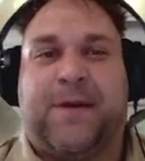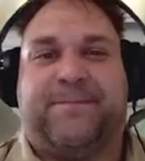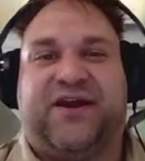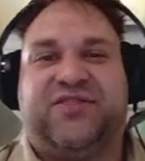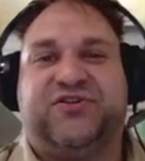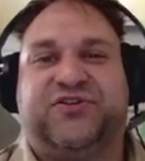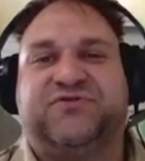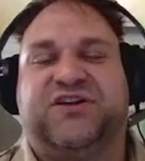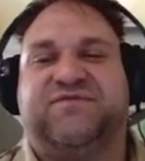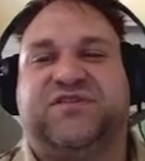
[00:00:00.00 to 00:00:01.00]
by their
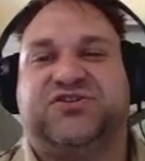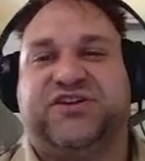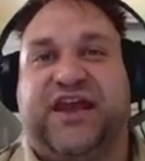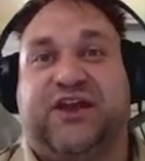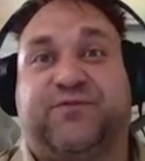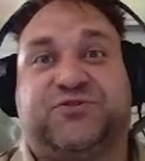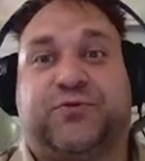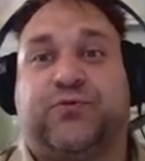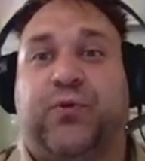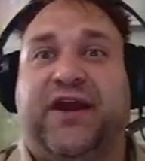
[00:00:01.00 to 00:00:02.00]
use of the shade, which
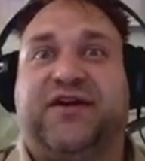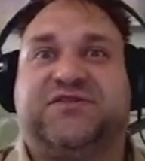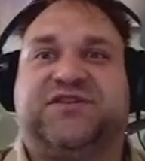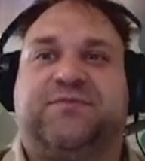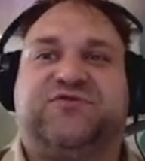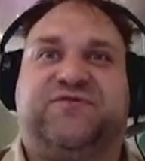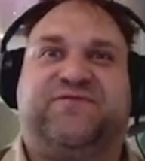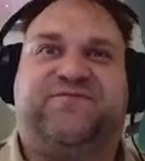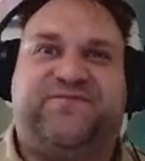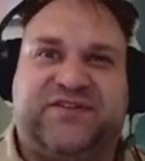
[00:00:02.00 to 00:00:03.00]
requires them to
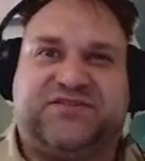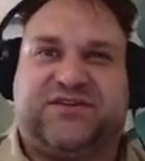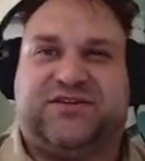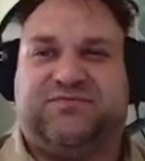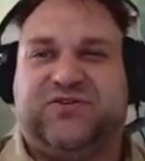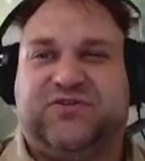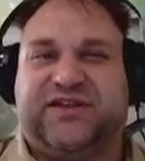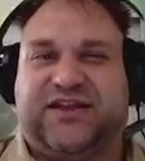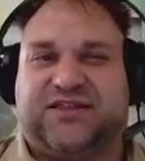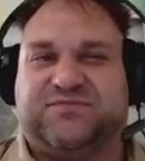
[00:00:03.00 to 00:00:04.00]
physically
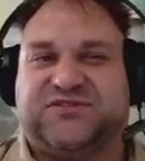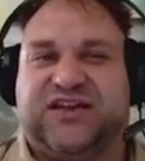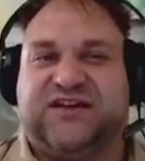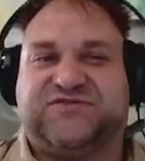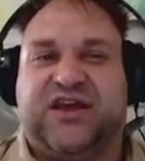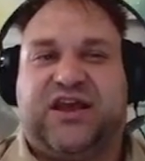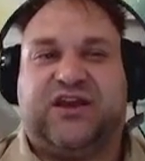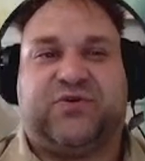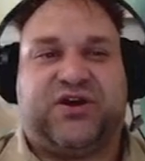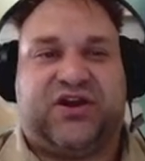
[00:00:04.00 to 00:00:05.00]
mutilate themselves in
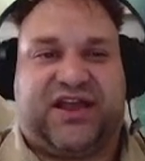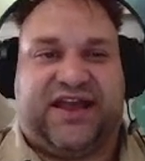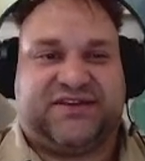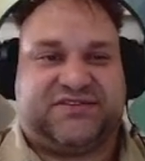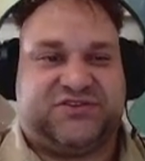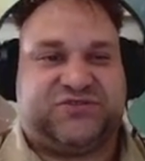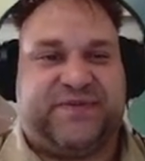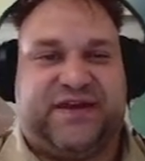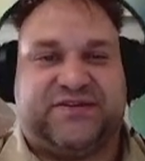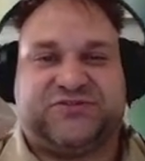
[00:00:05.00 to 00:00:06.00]
order to cast their
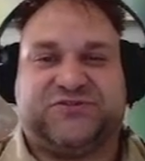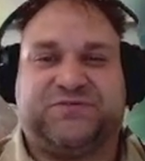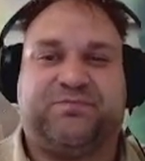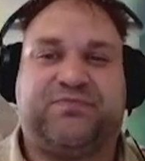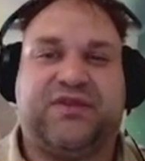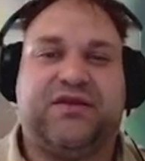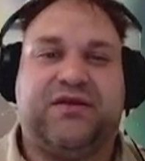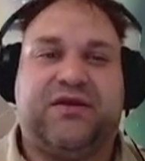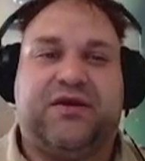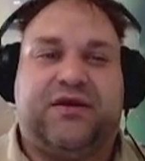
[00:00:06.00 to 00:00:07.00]
spells.
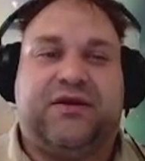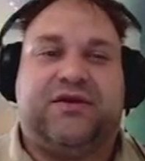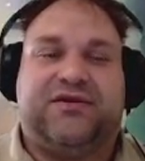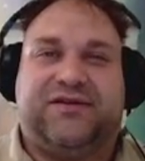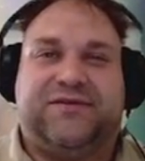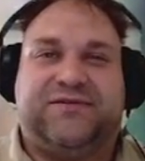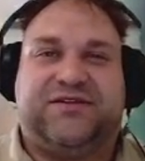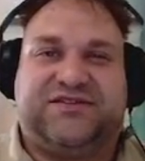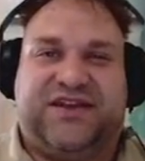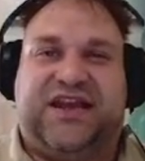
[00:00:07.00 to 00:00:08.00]
The
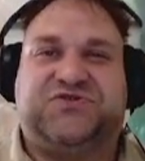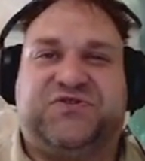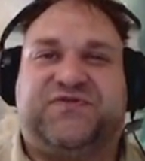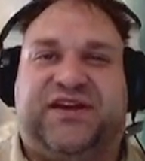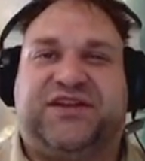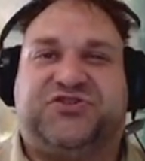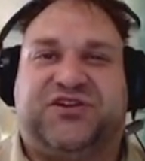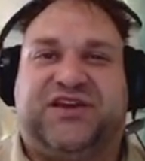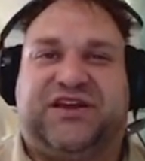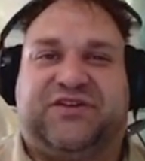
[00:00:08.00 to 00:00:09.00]
danger of each
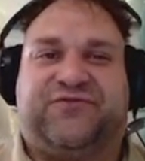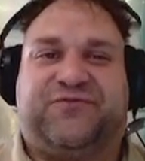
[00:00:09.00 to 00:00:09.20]
Yaniv